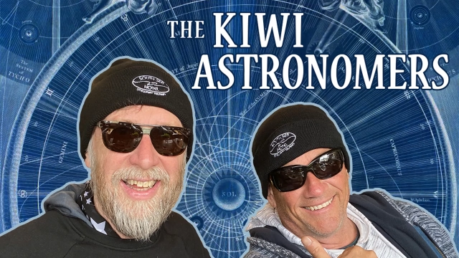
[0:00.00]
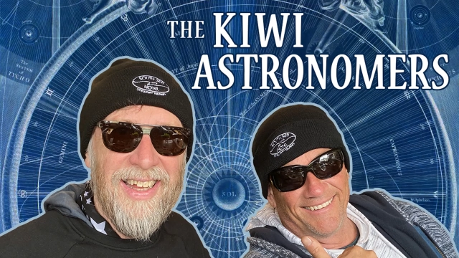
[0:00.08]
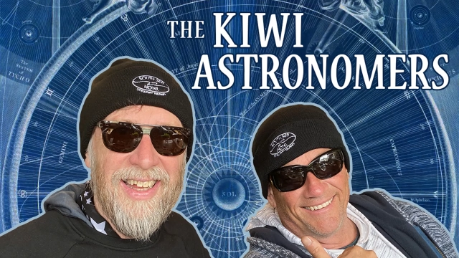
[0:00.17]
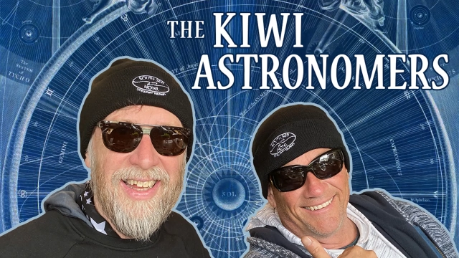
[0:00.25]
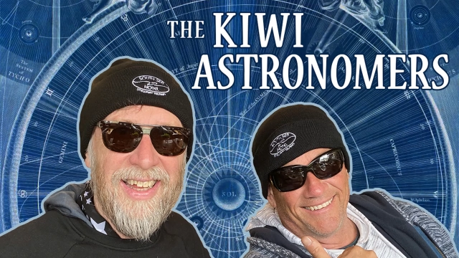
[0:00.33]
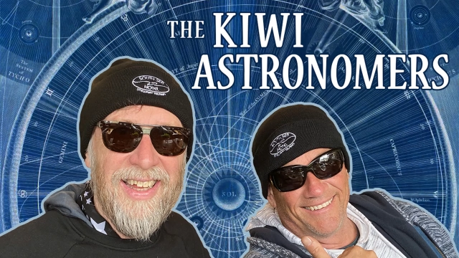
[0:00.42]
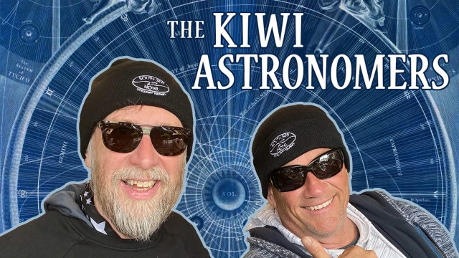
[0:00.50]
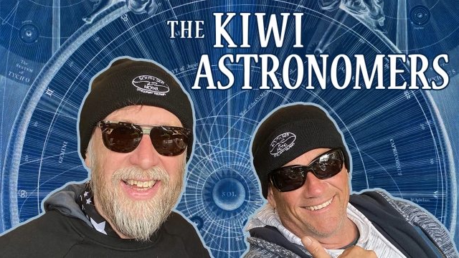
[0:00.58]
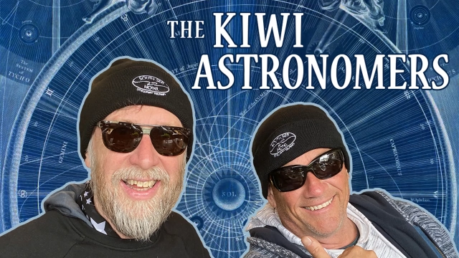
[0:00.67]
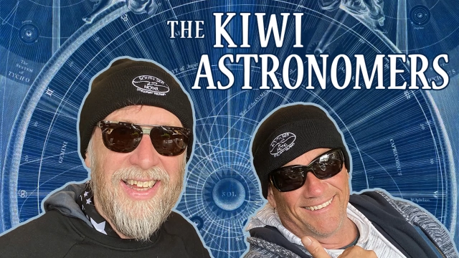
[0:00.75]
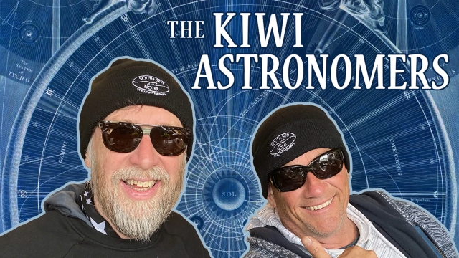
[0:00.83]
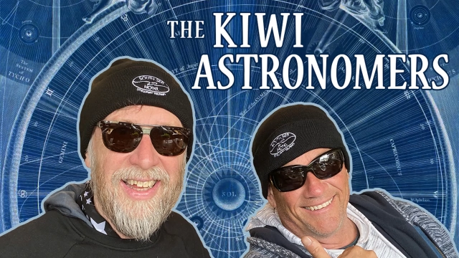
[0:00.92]

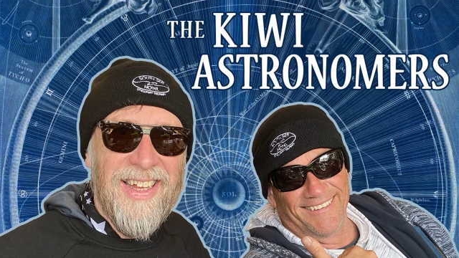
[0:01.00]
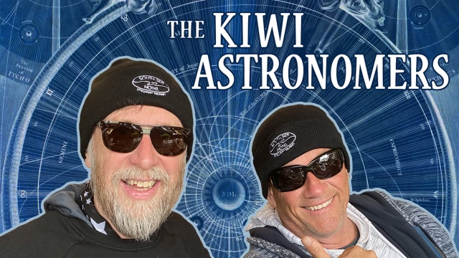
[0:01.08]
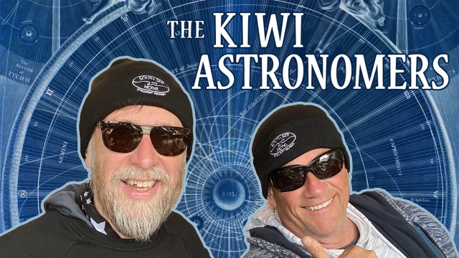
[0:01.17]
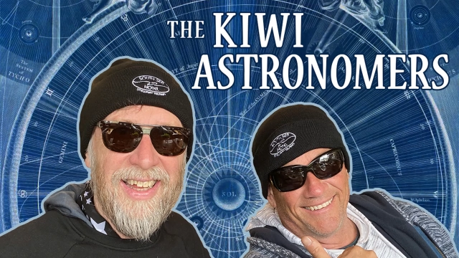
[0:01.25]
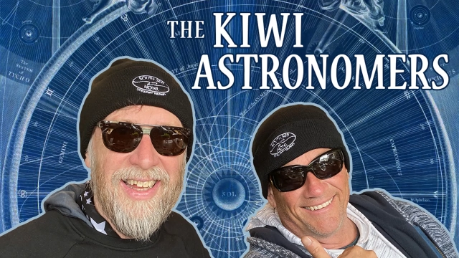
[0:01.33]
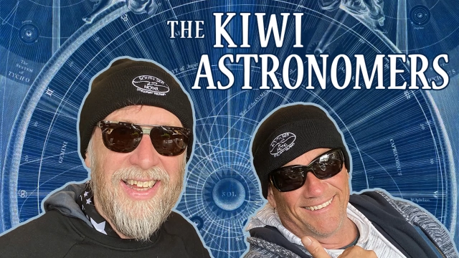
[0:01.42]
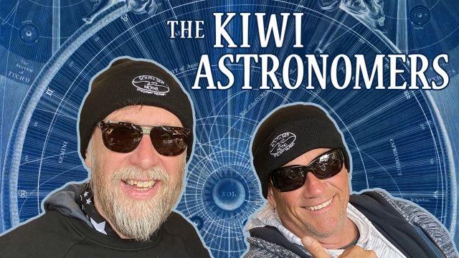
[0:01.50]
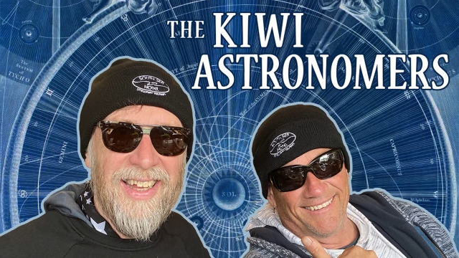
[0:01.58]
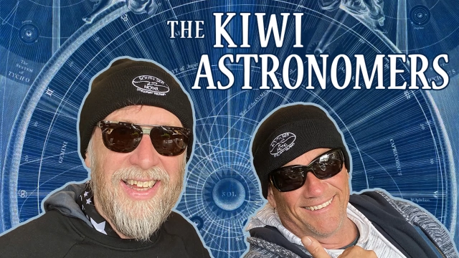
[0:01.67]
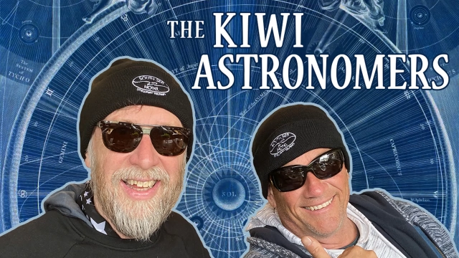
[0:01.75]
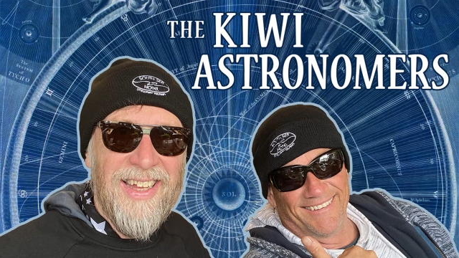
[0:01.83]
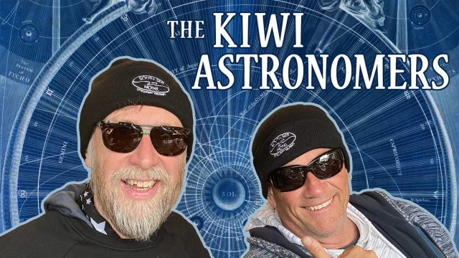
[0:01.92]

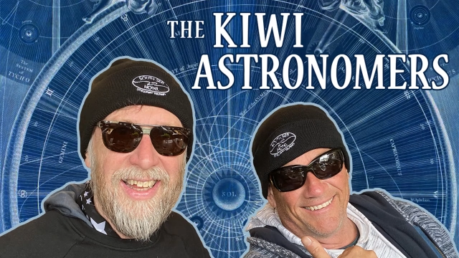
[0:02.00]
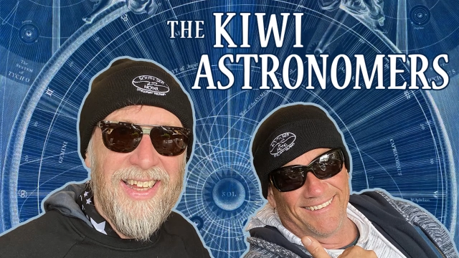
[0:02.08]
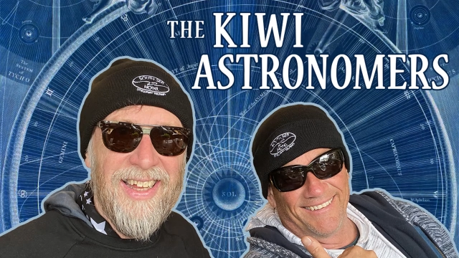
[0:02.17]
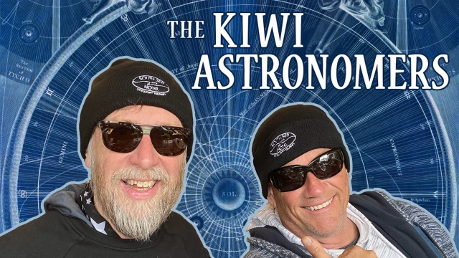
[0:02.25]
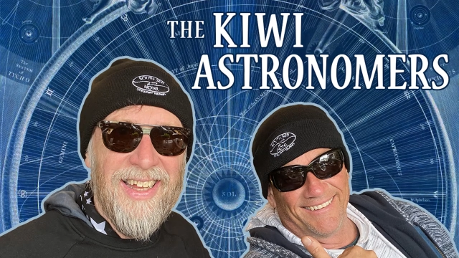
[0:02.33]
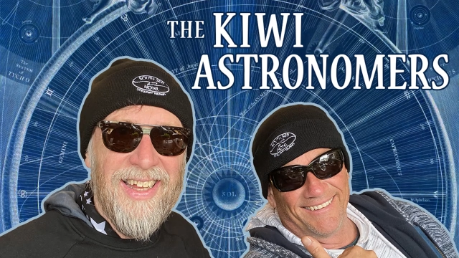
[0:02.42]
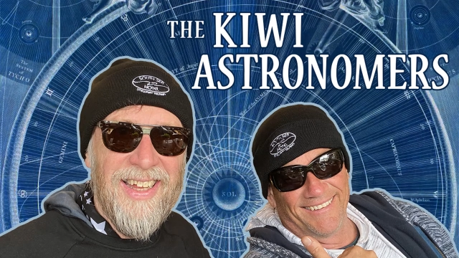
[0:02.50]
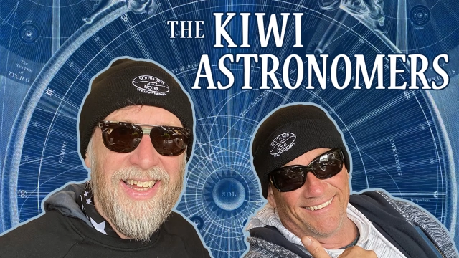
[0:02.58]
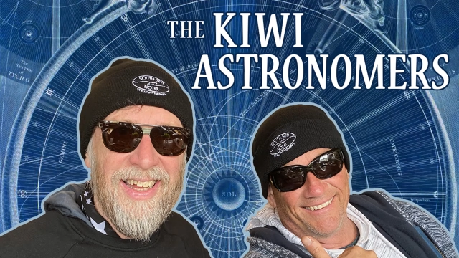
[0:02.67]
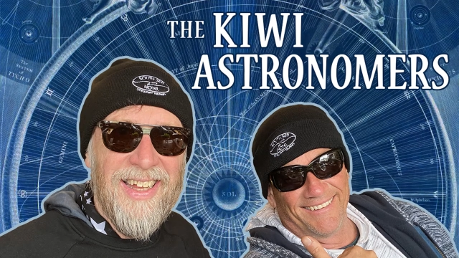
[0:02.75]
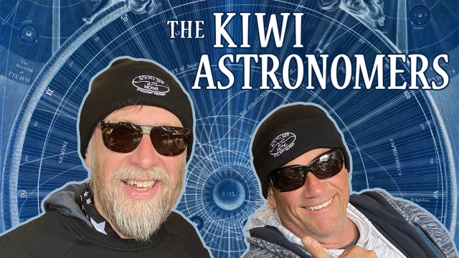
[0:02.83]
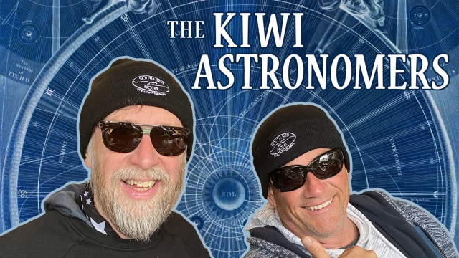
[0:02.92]

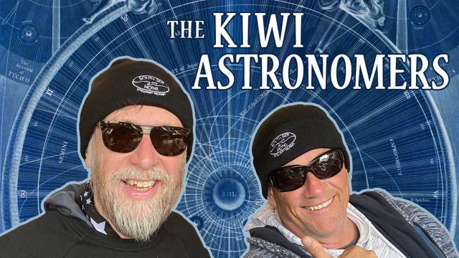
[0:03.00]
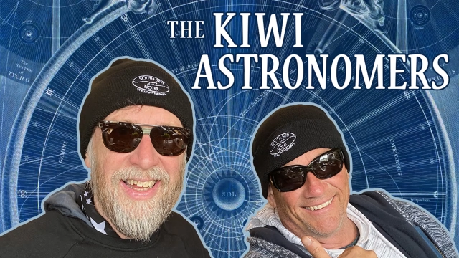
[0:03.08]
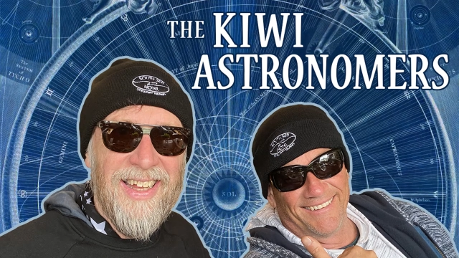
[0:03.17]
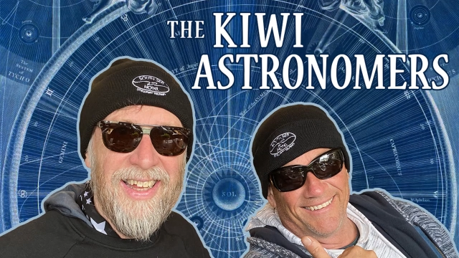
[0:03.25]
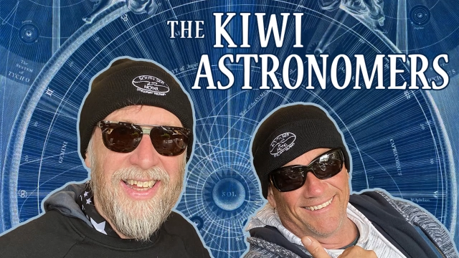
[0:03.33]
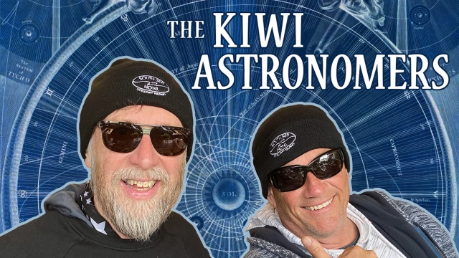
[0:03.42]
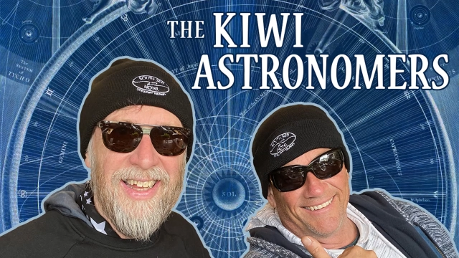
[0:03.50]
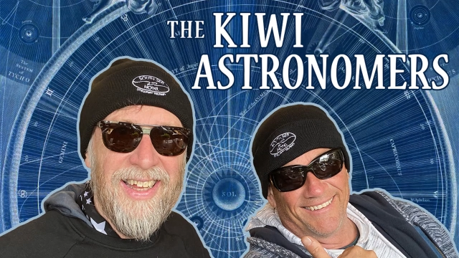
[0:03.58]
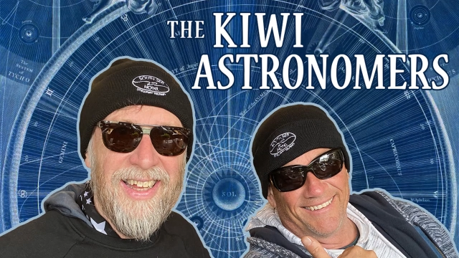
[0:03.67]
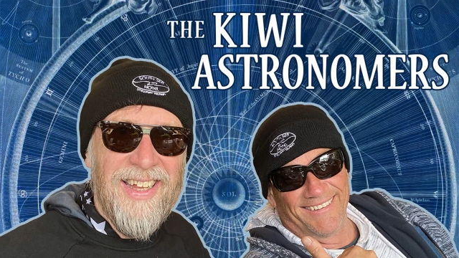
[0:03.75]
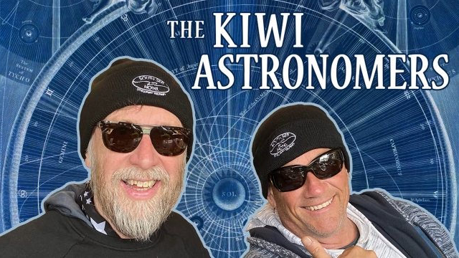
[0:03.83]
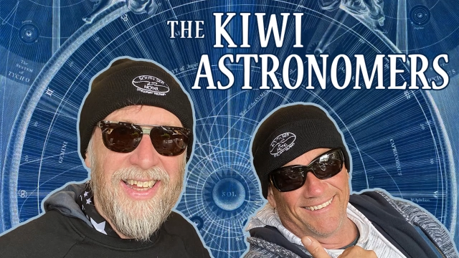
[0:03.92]

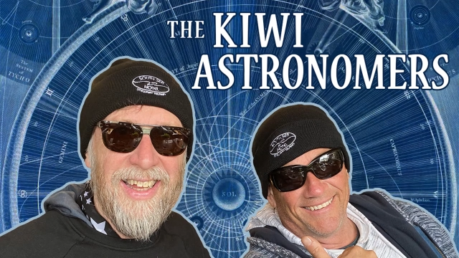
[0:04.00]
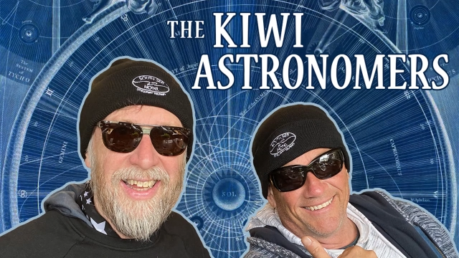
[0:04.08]
(no one is talking)